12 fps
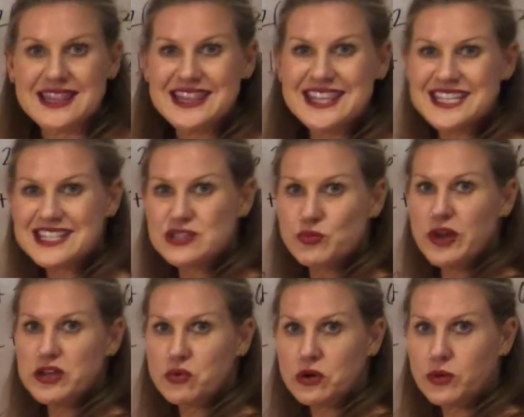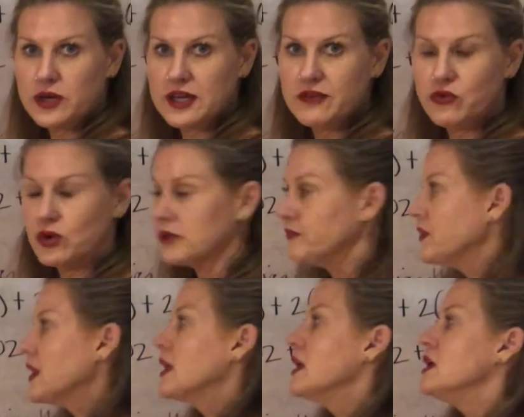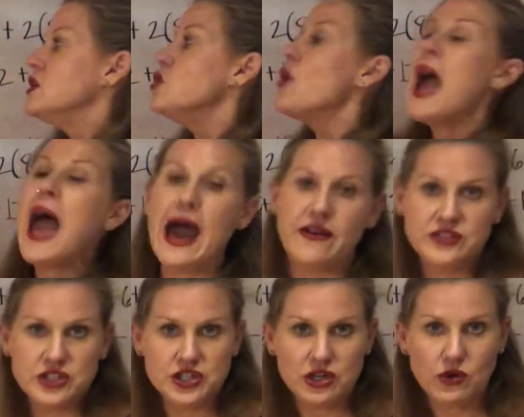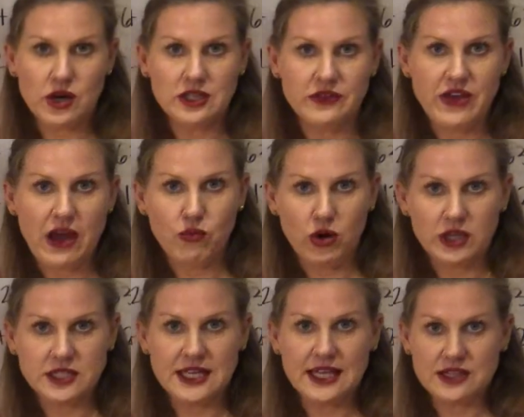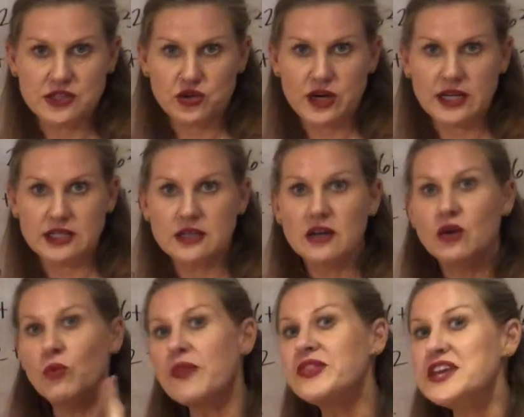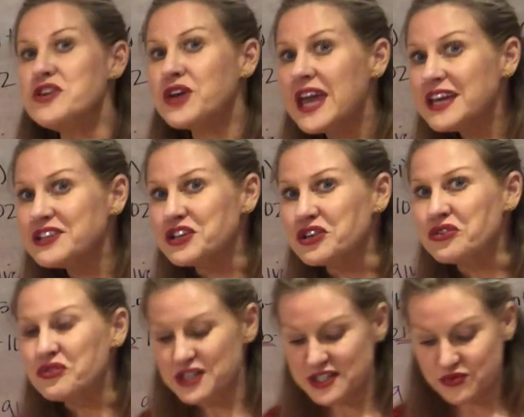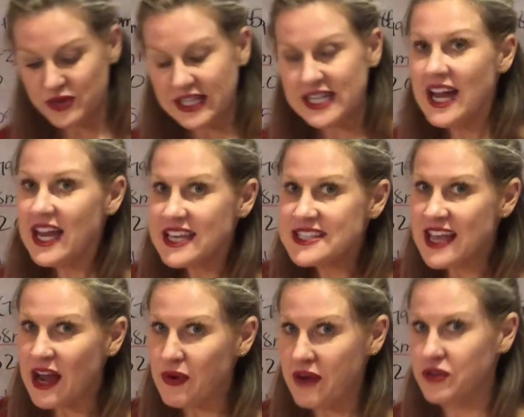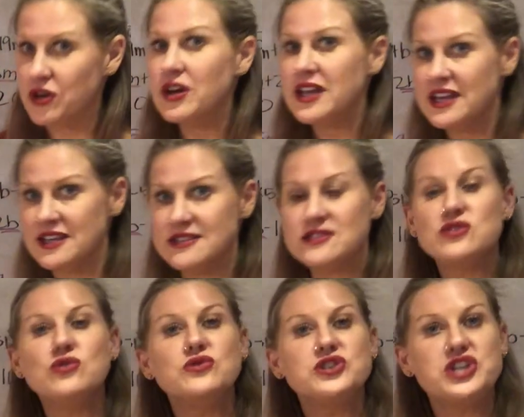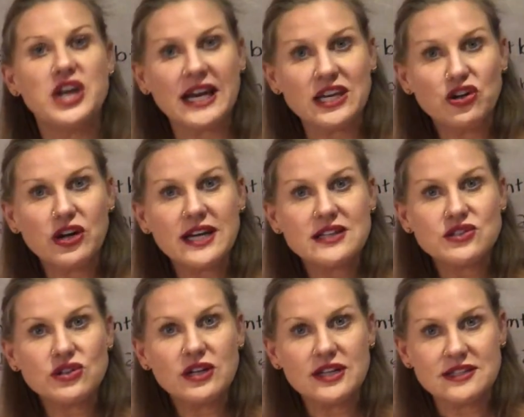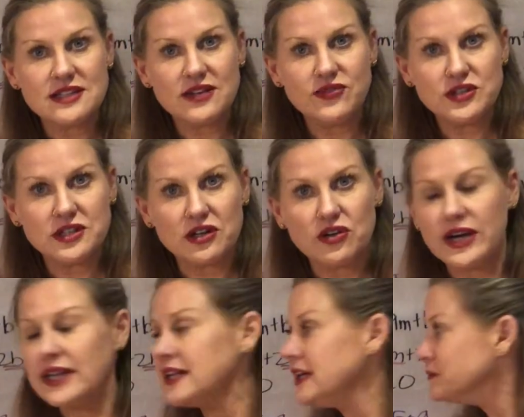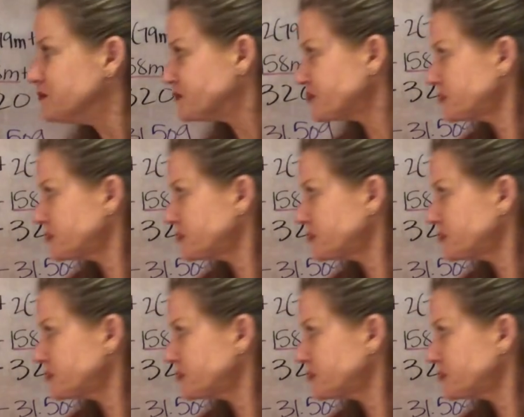This is what you were working for. You have to show all of that work to get this credit. One thing you can do, which is really nice, however, is to check your answer and see if you did it correctly.